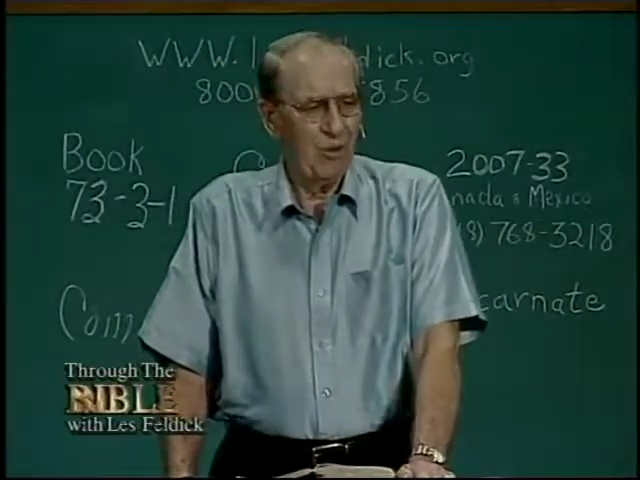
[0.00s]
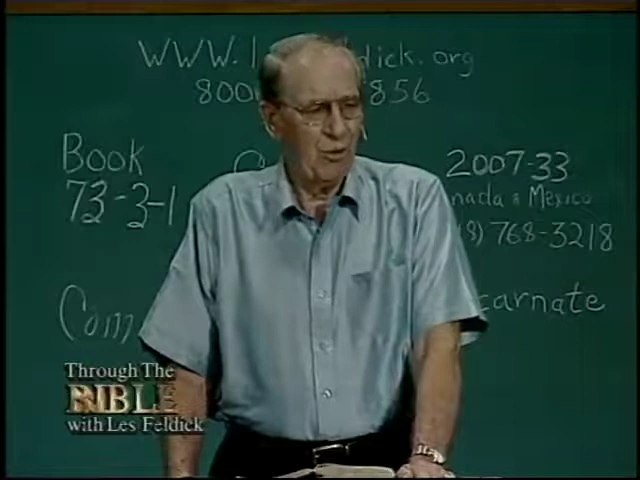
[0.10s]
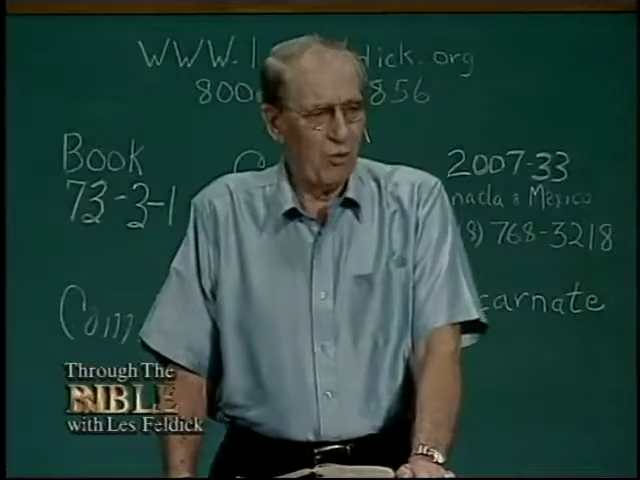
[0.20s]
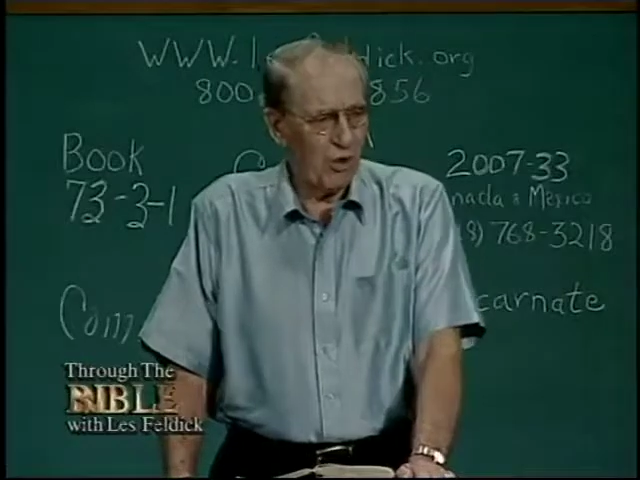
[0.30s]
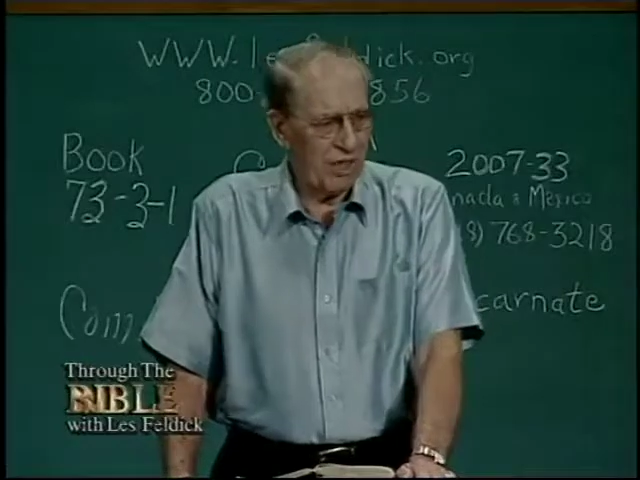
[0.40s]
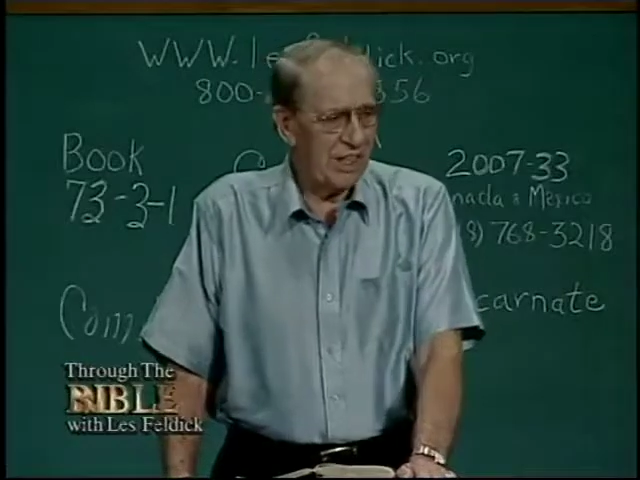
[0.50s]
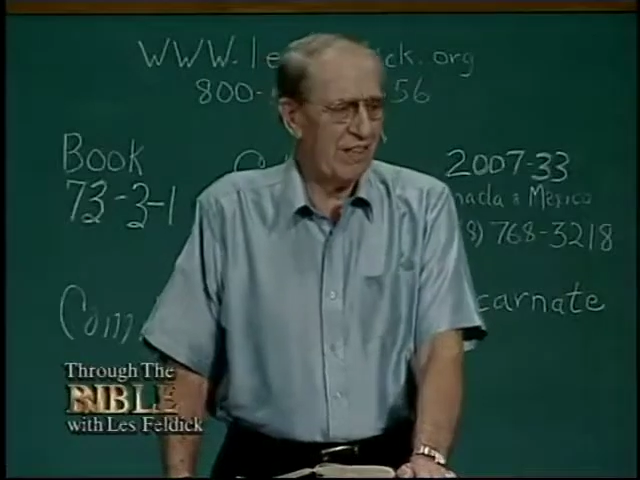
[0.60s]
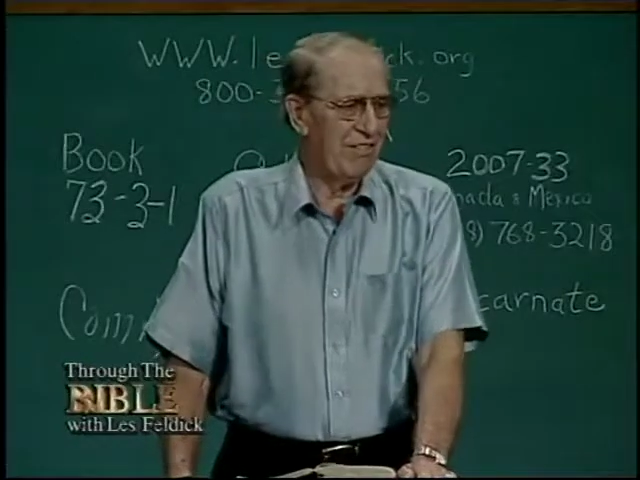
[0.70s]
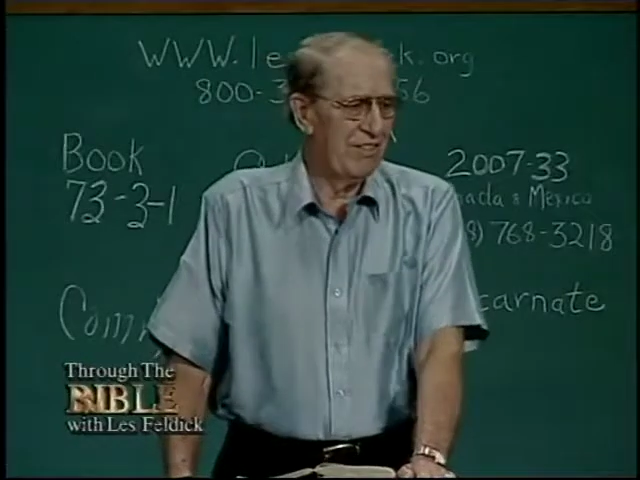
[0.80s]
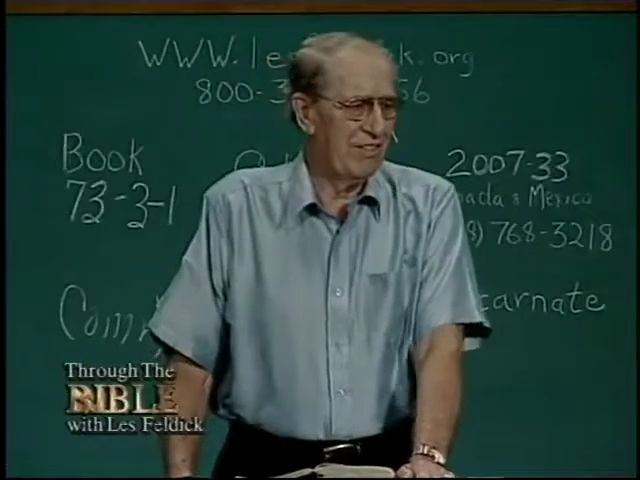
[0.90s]
What
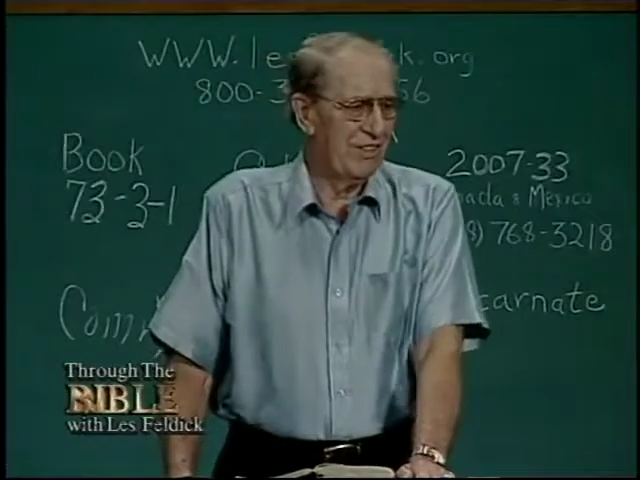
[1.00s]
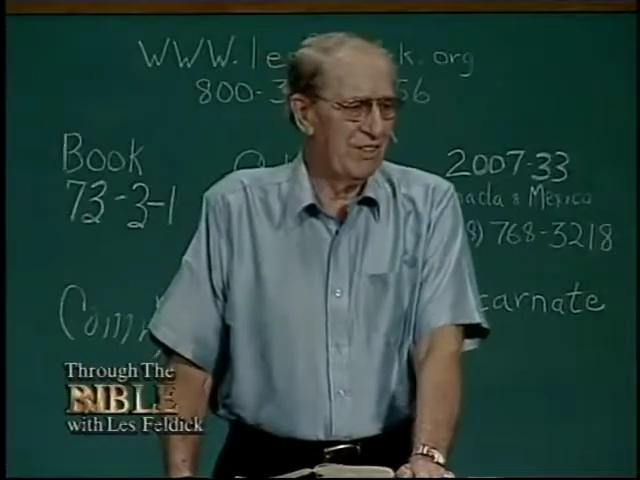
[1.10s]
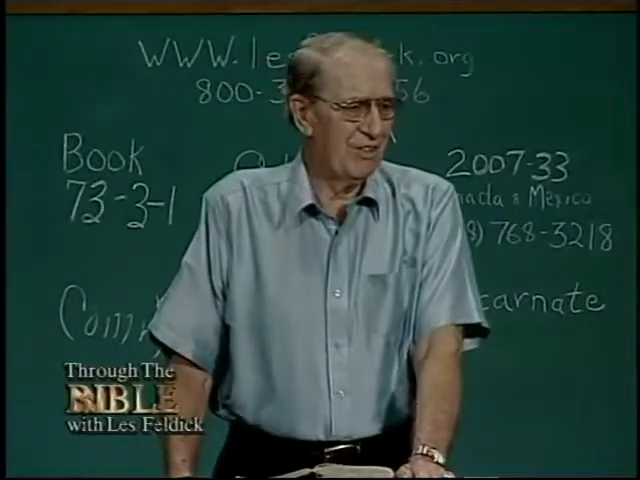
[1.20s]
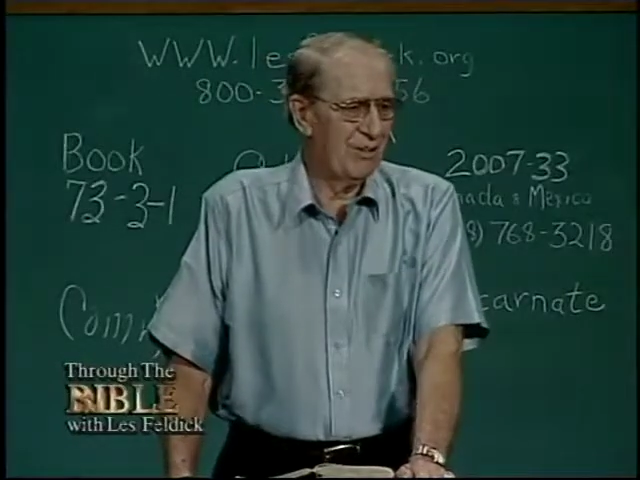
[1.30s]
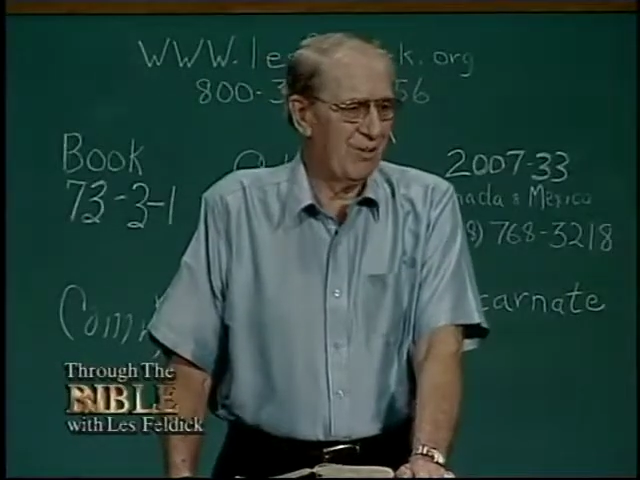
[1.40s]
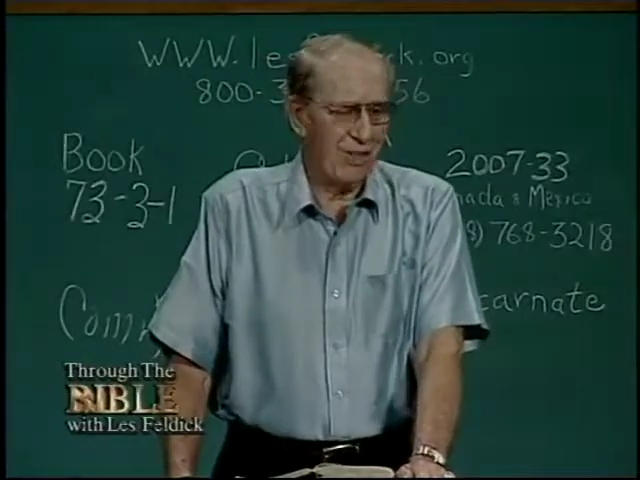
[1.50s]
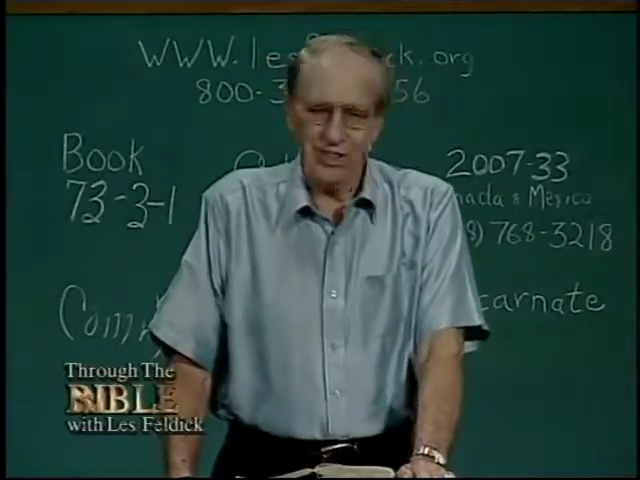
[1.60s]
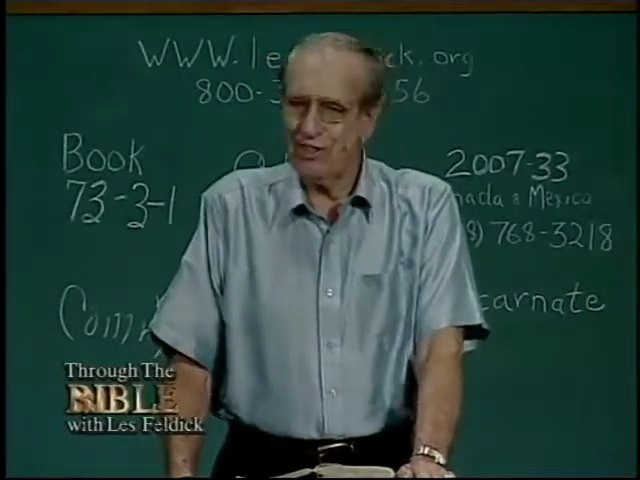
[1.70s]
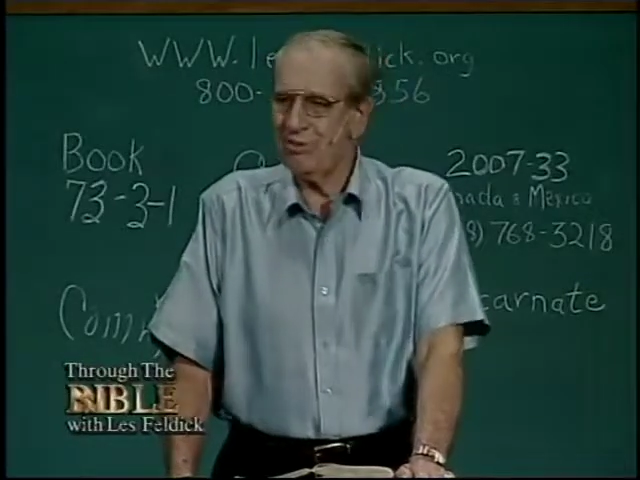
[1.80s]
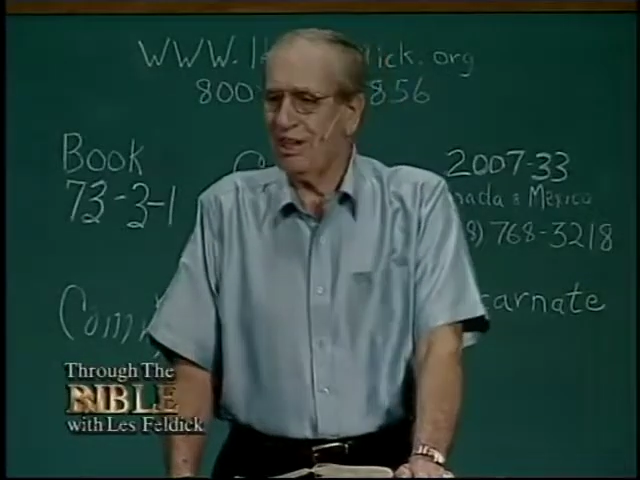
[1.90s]
if one of
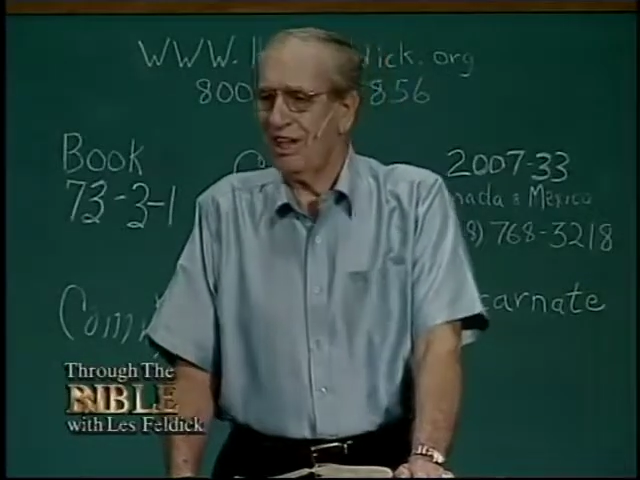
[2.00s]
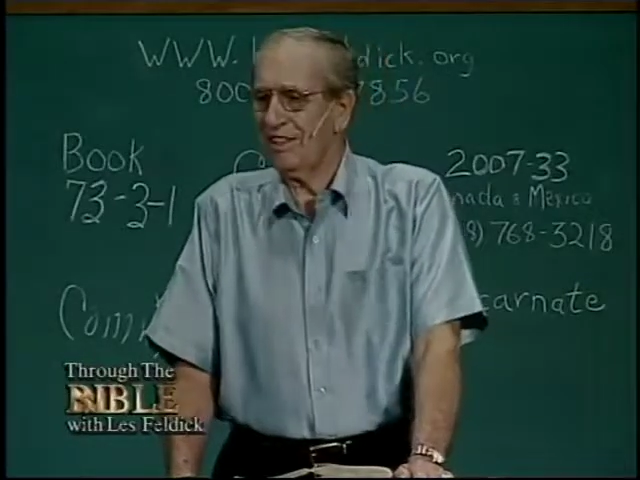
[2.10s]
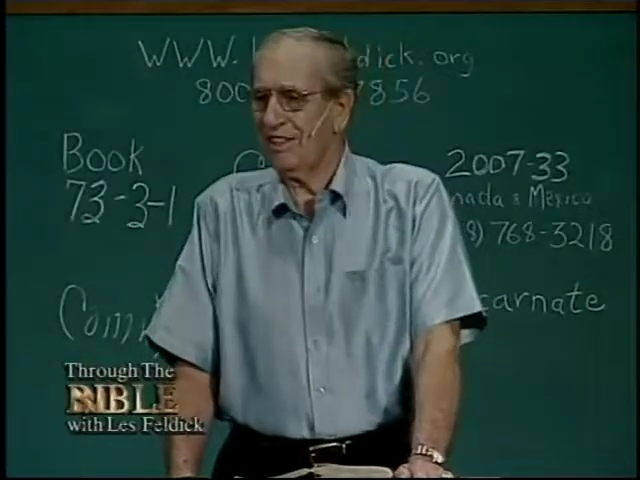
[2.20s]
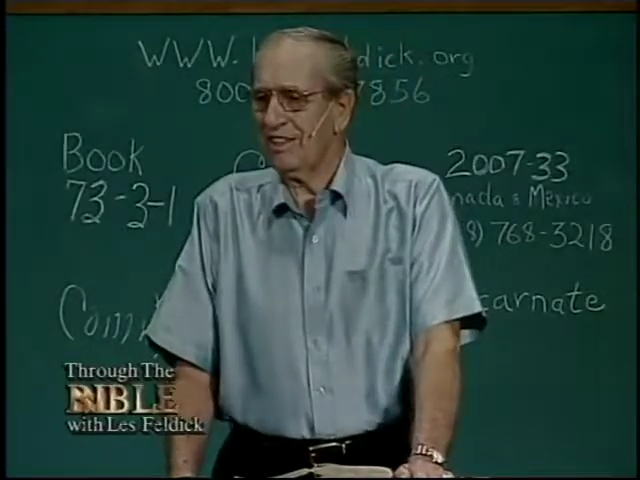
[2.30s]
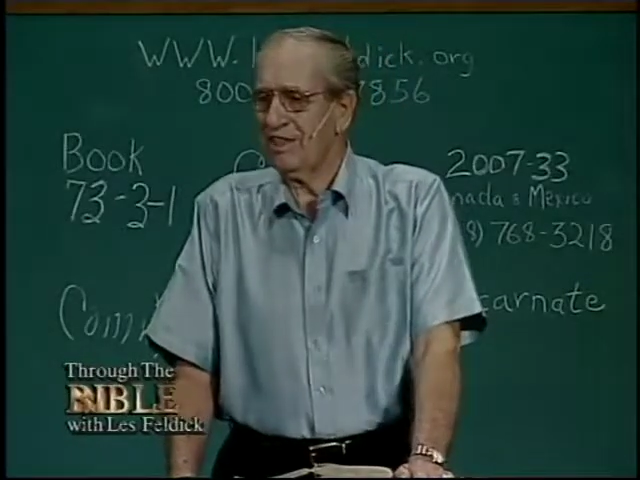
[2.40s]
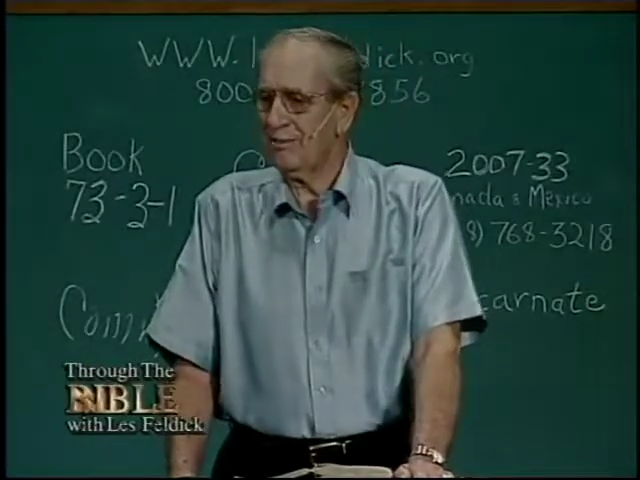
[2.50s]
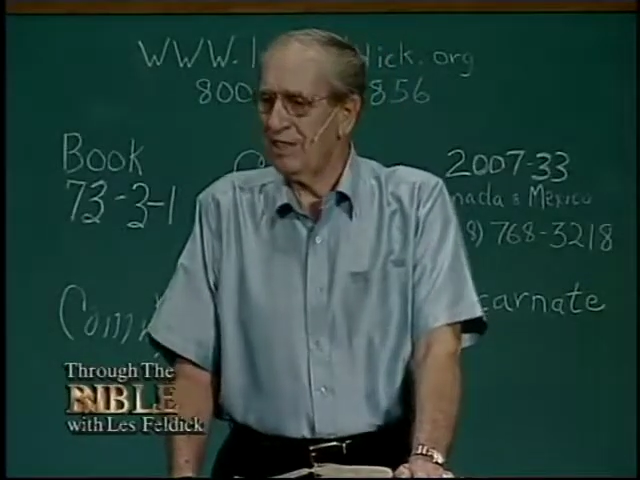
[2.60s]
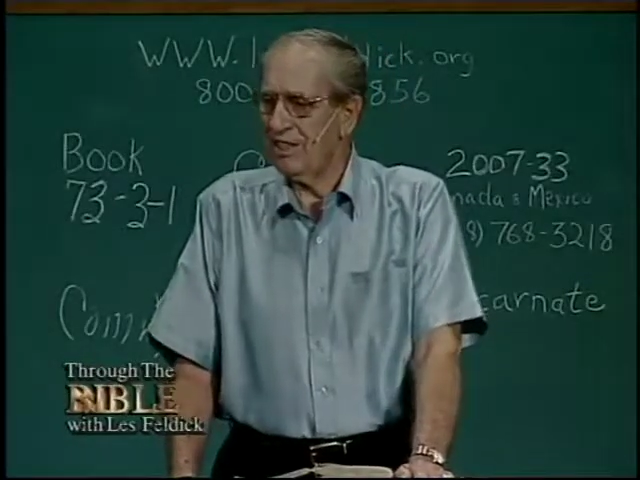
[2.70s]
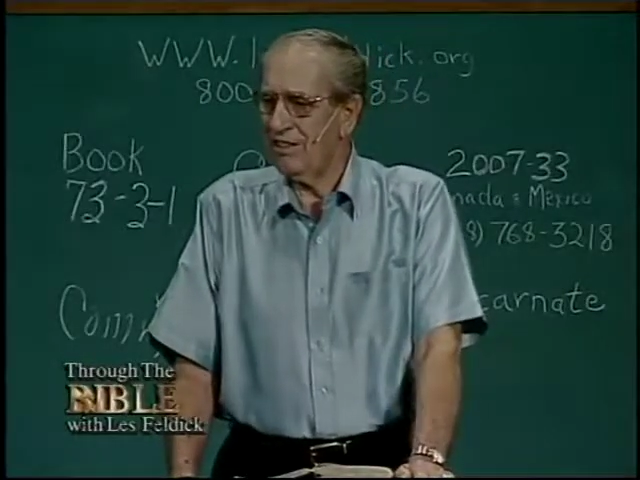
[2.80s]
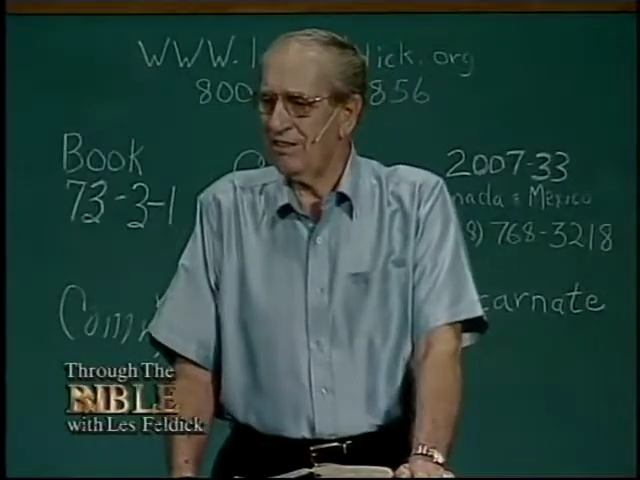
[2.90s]
them hadn't come
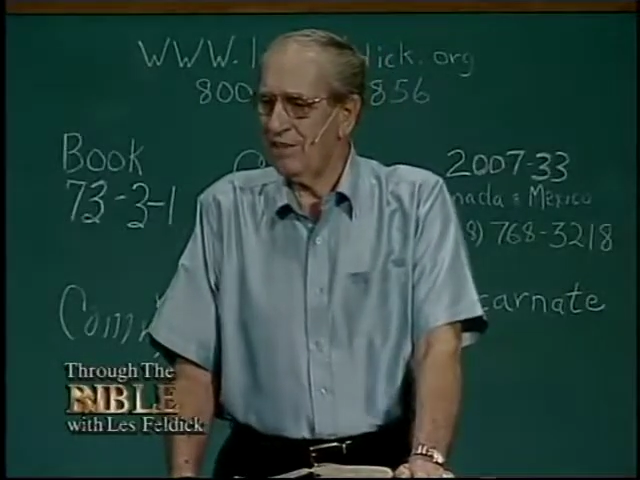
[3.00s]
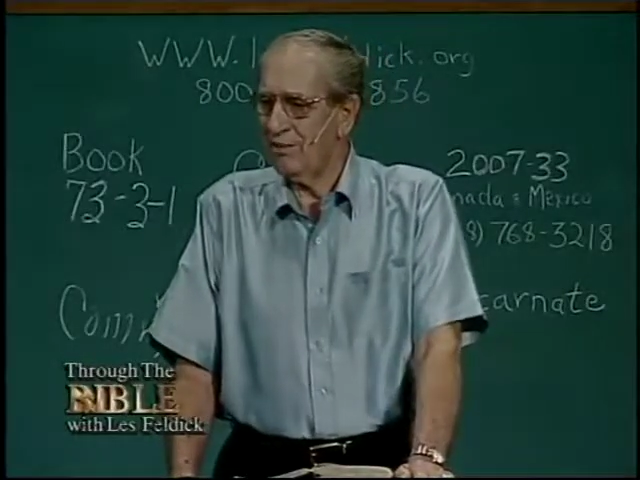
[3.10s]
down and